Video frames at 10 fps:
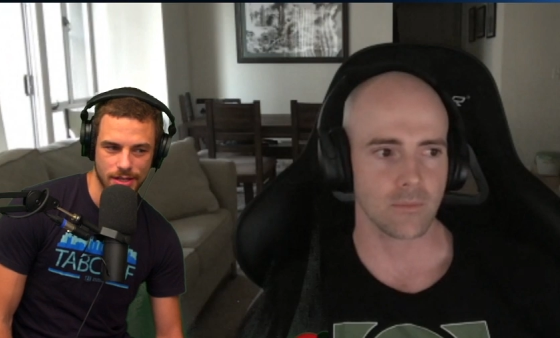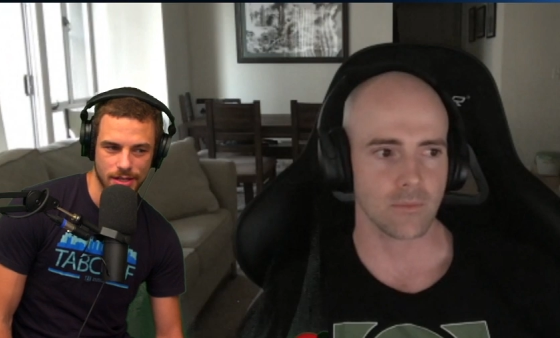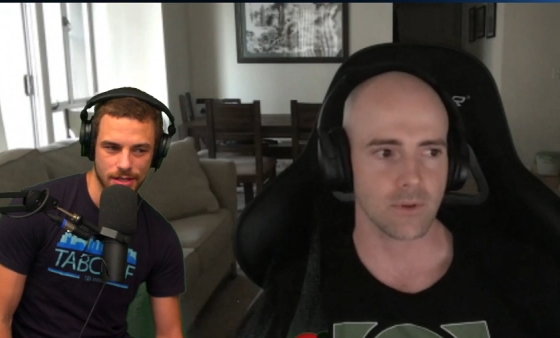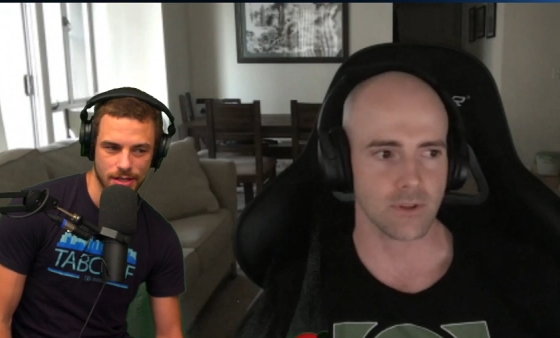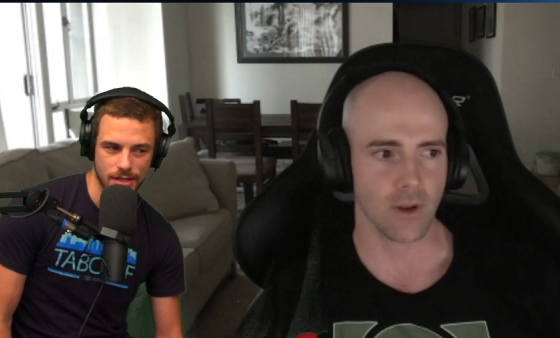
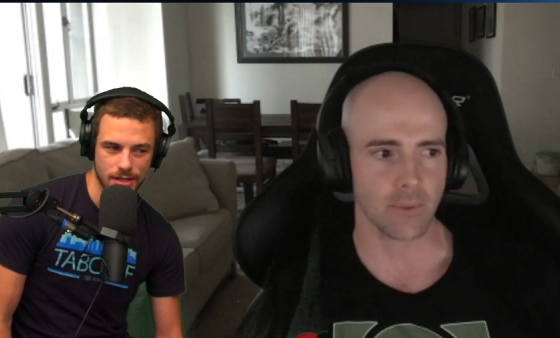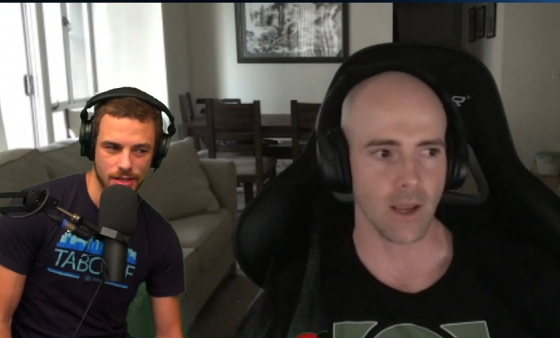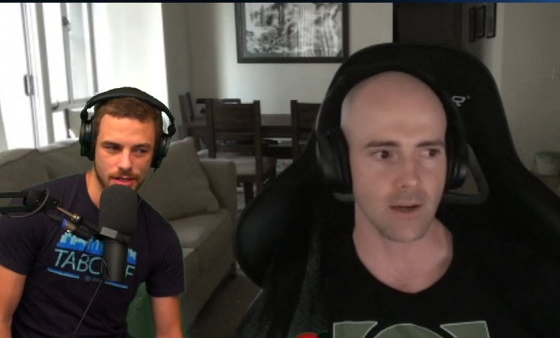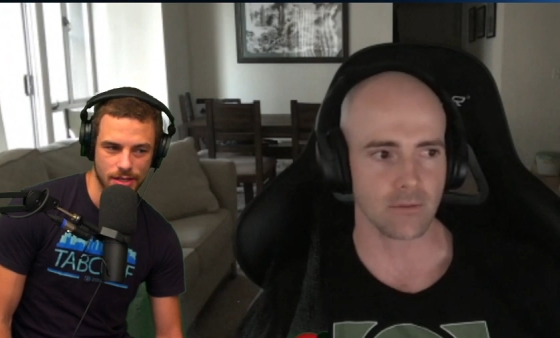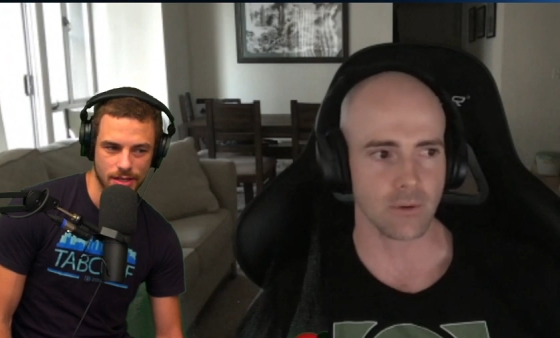Speaker 1: stopped
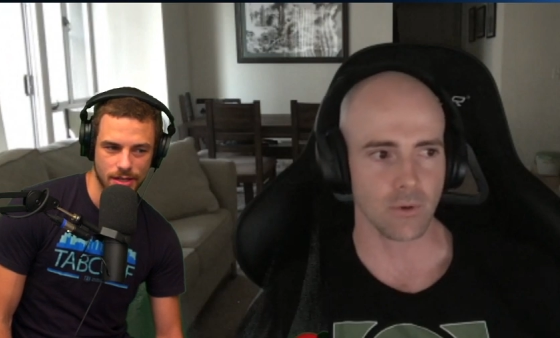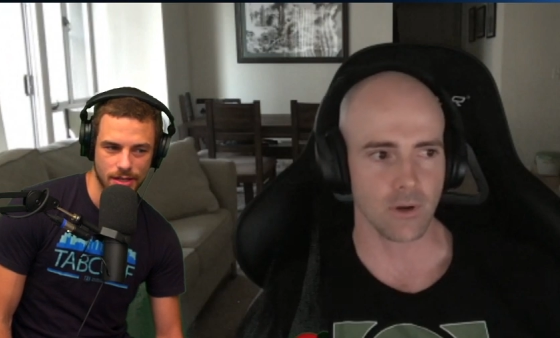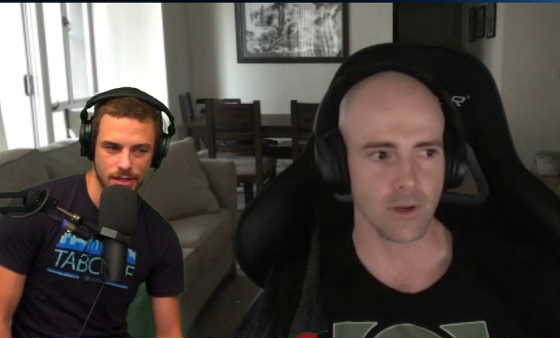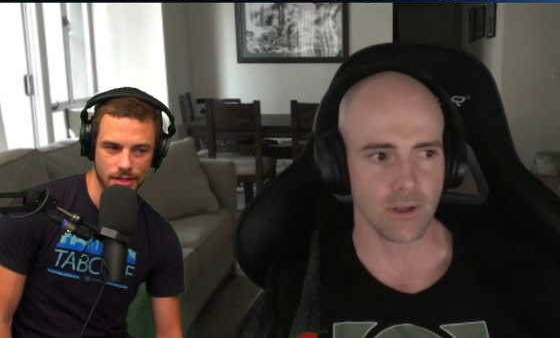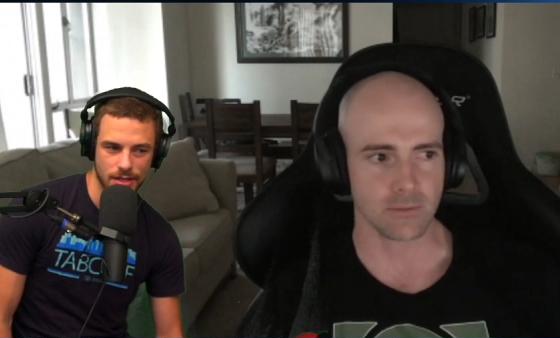actively
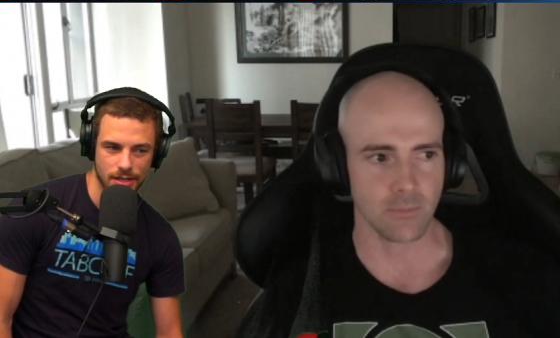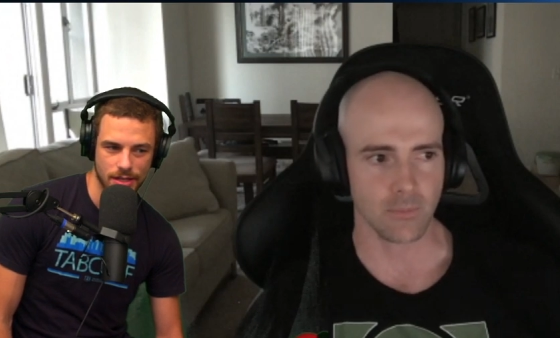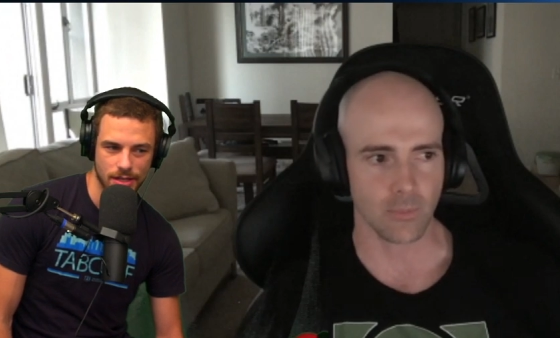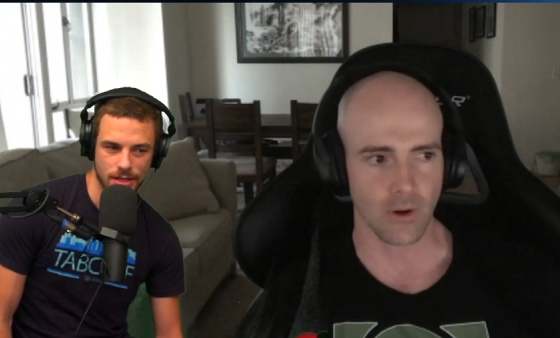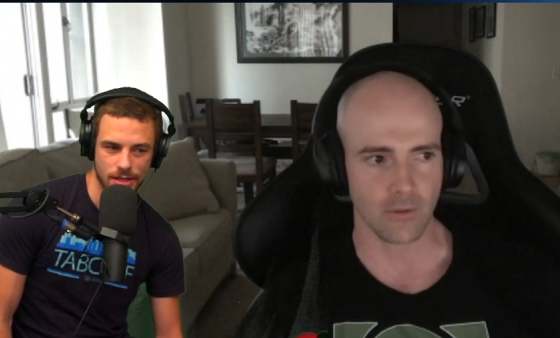working as
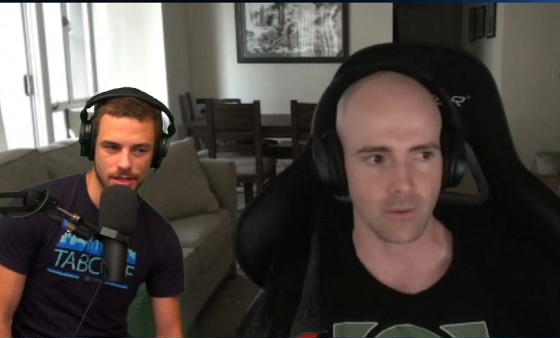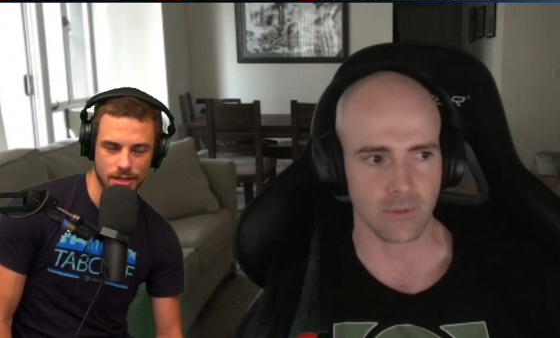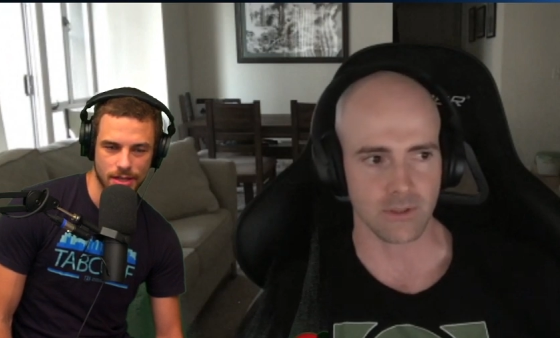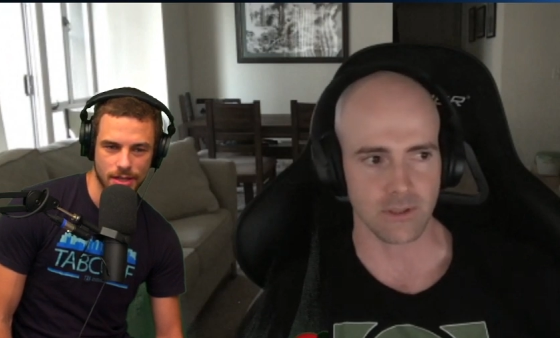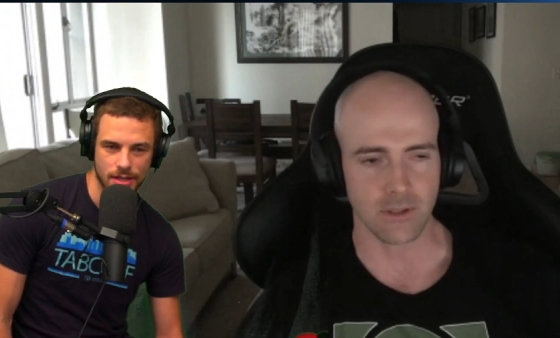part of
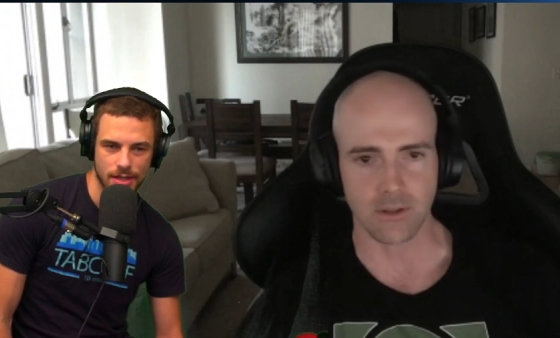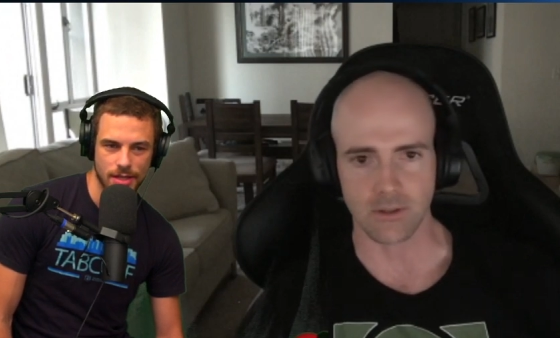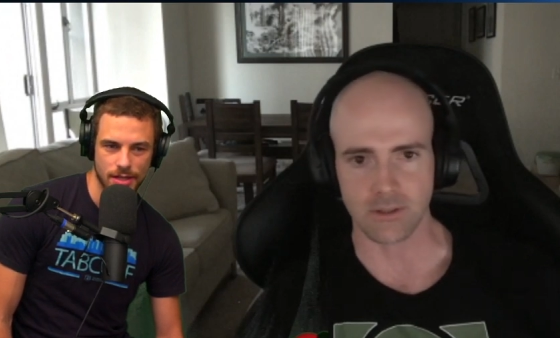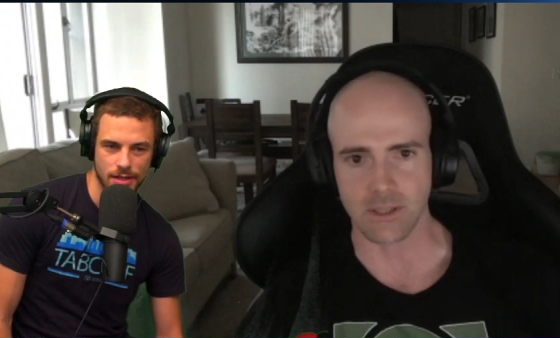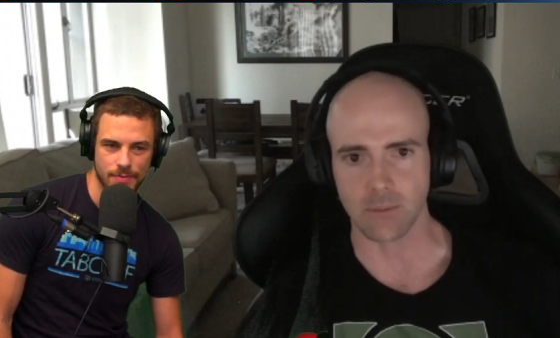ABC in
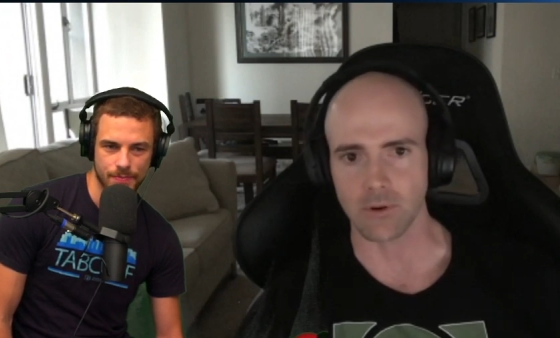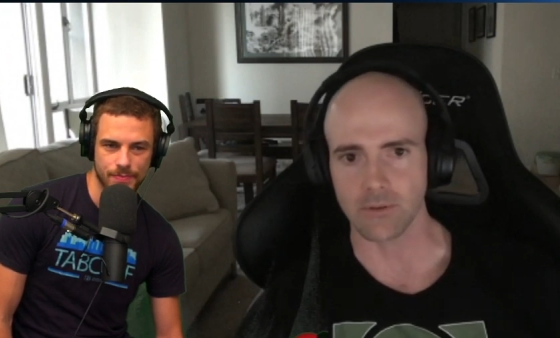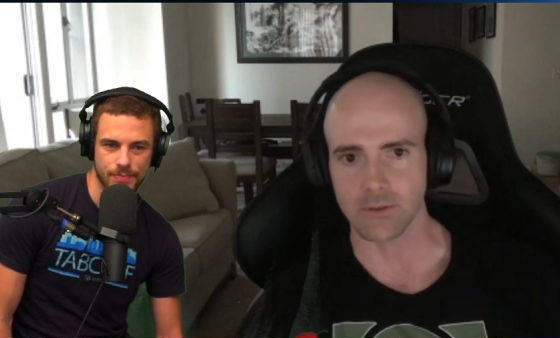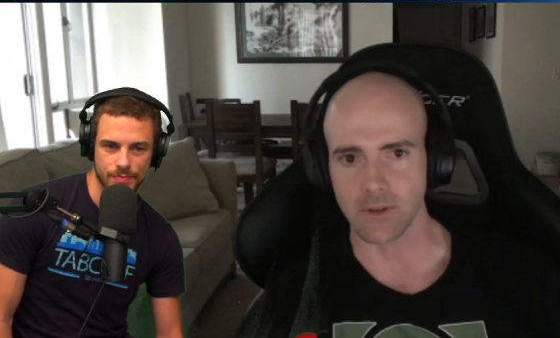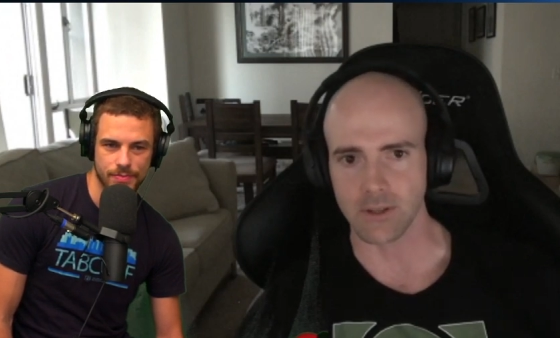December of
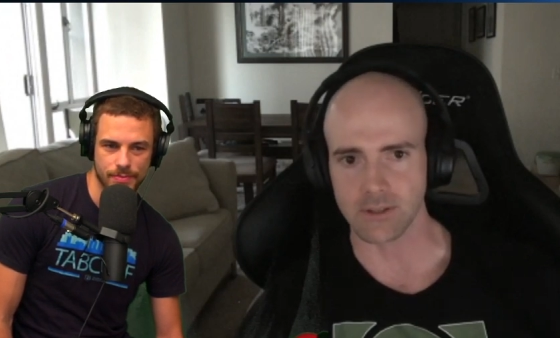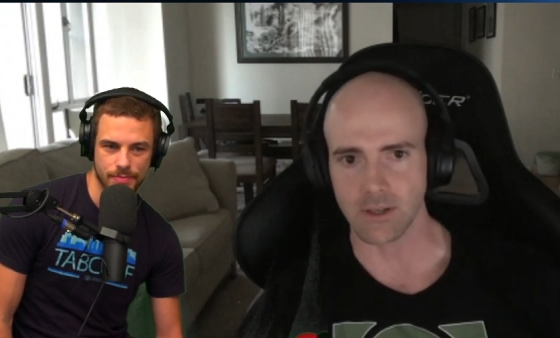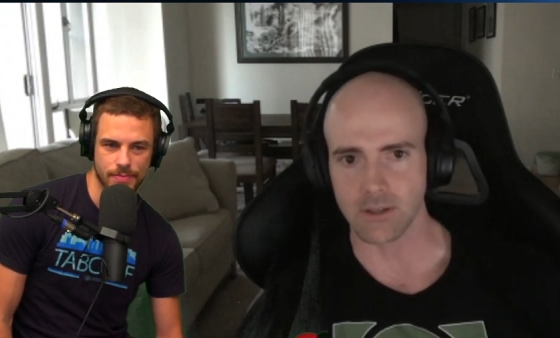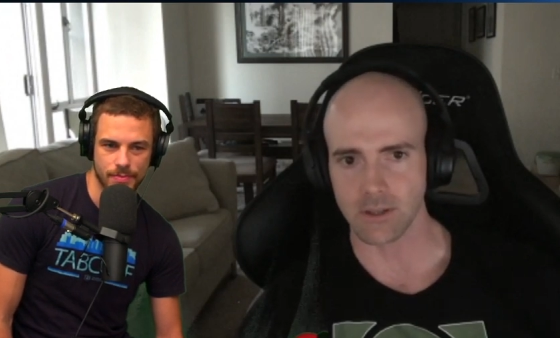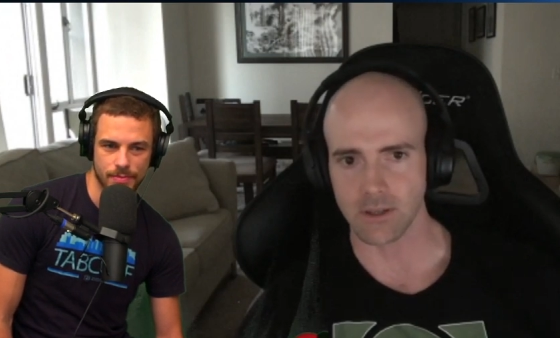
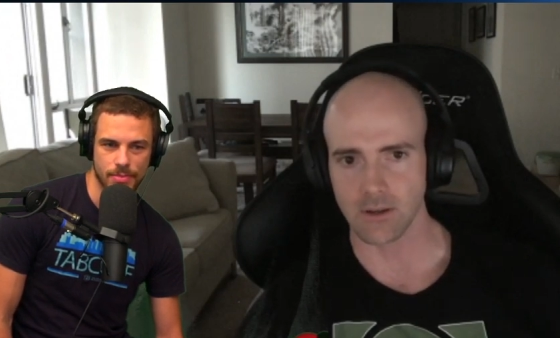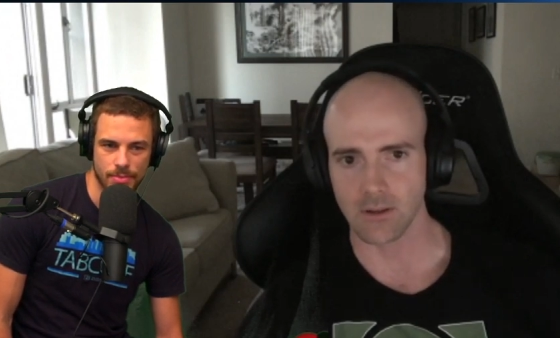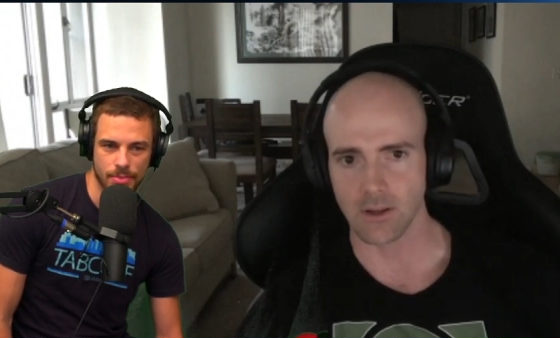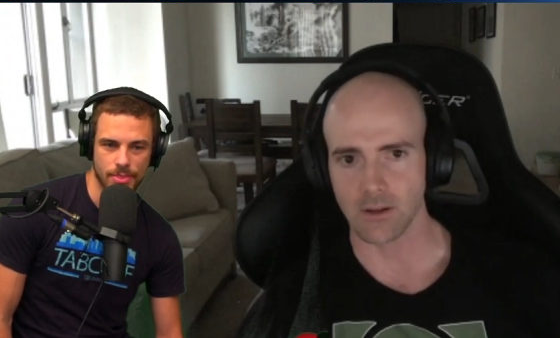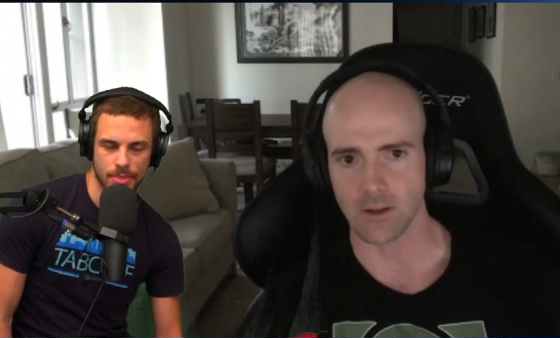2018, and
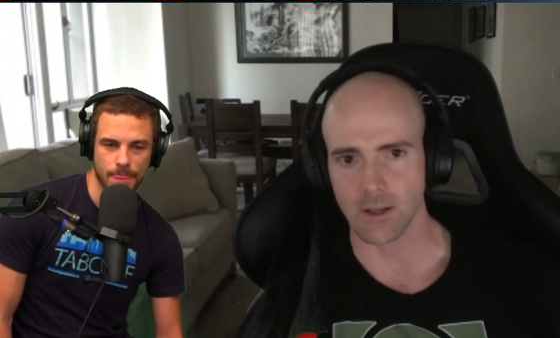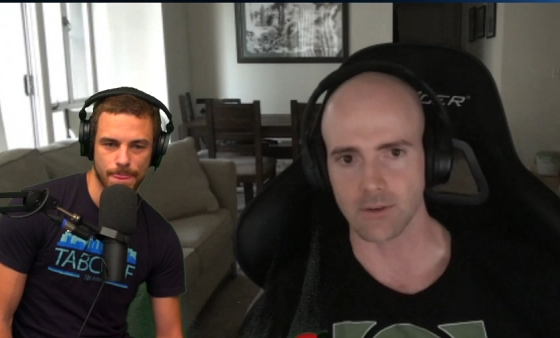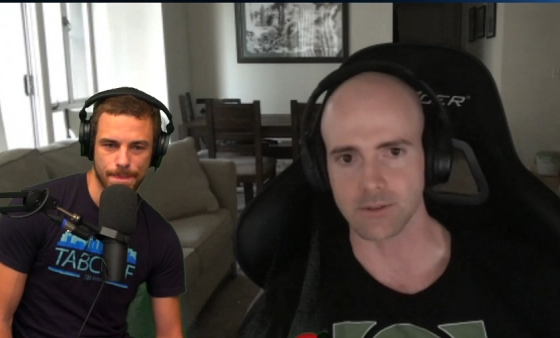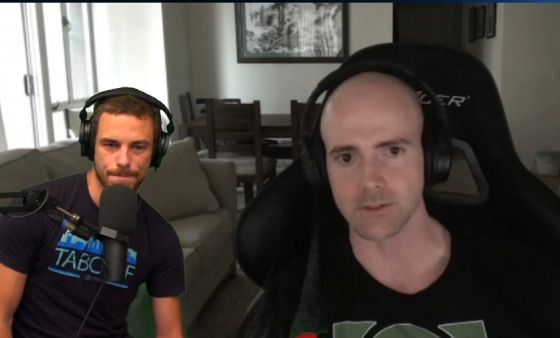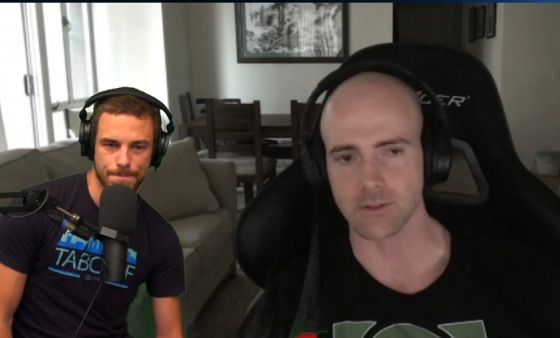then like I
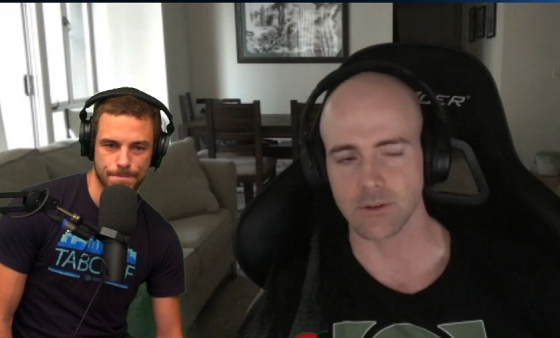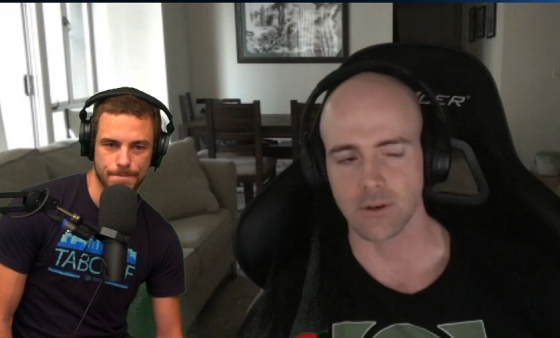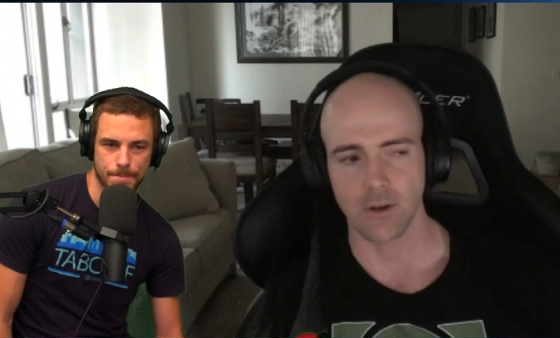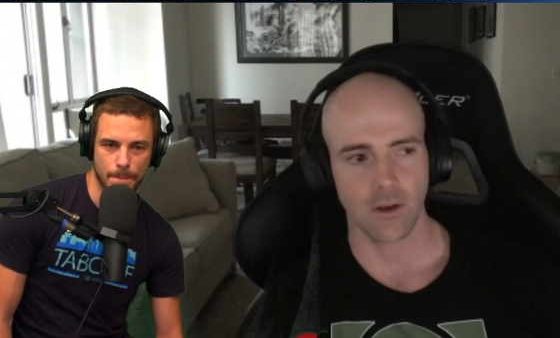was still